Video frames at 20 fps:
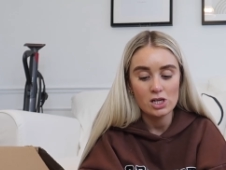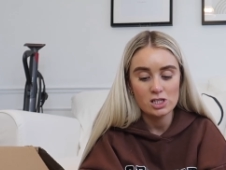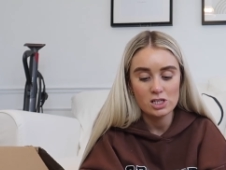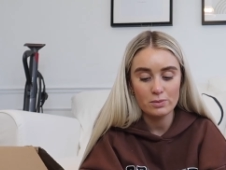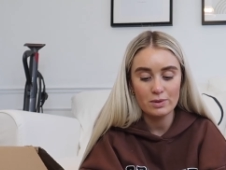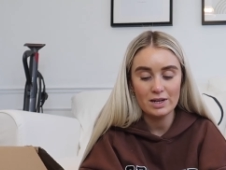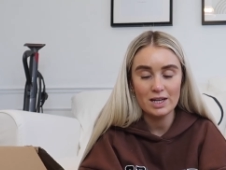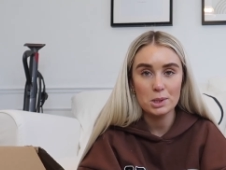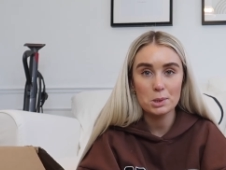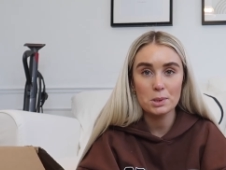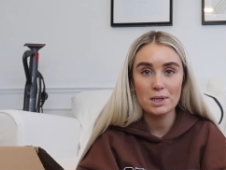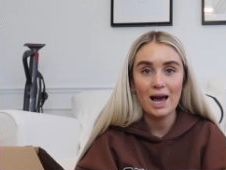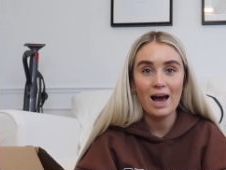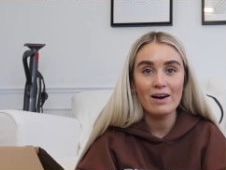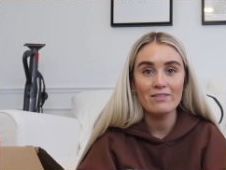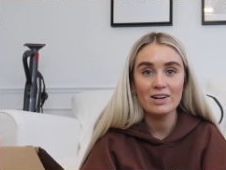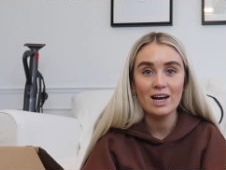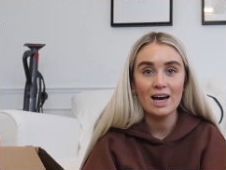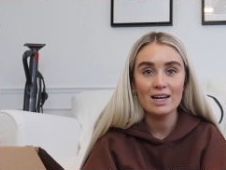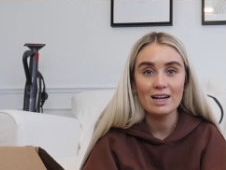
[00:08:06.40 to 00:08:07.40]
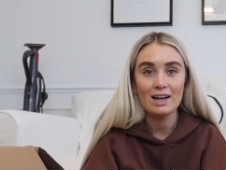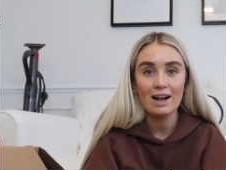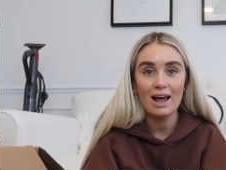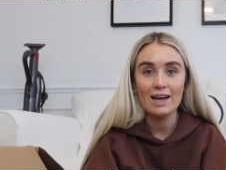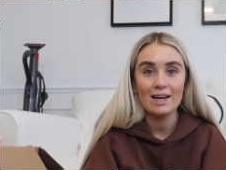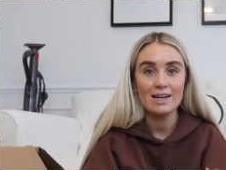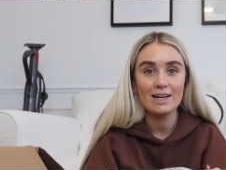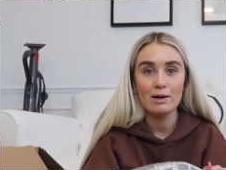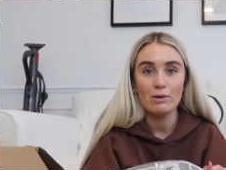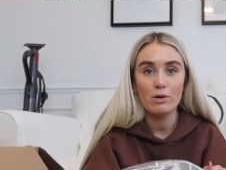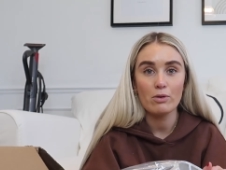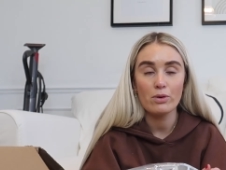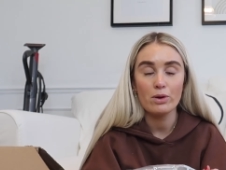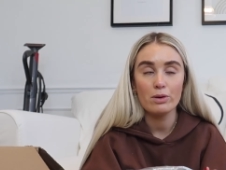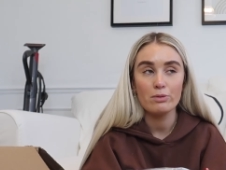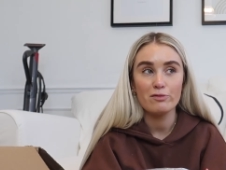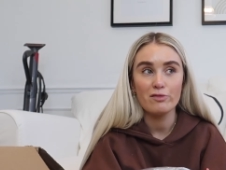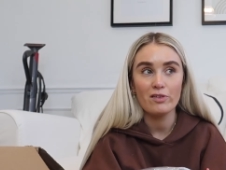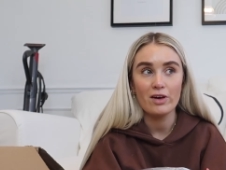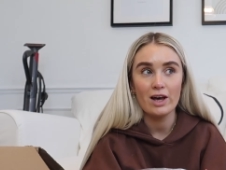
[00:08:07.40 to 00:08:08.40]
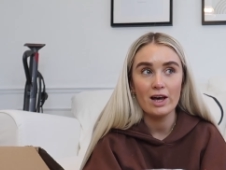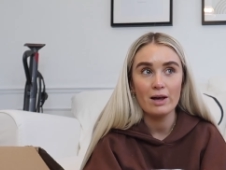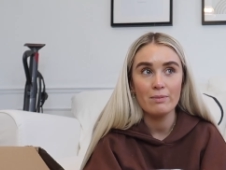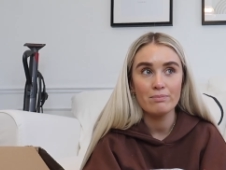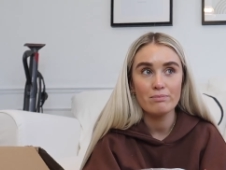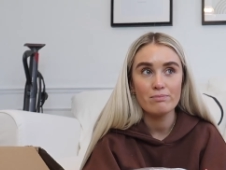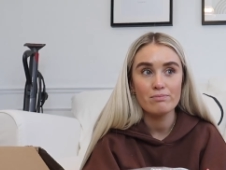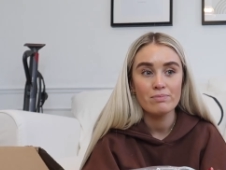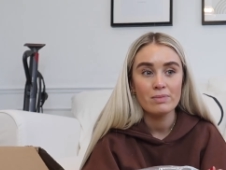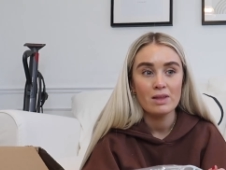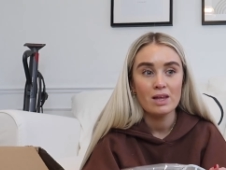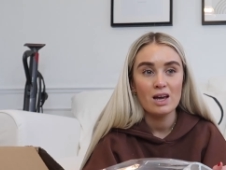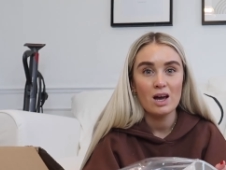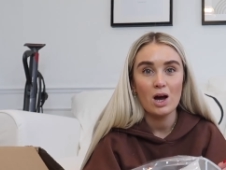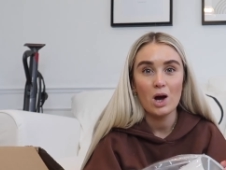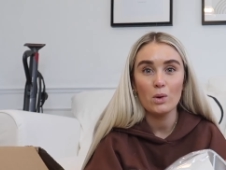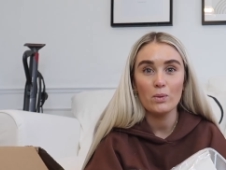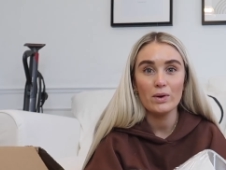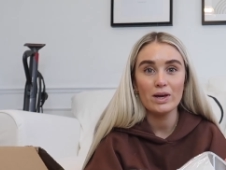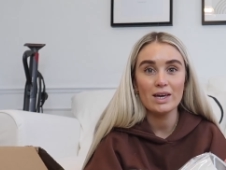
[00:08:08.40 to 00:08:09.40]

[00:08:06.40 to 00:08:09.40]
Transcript: So we literally haven't had a light in our room for a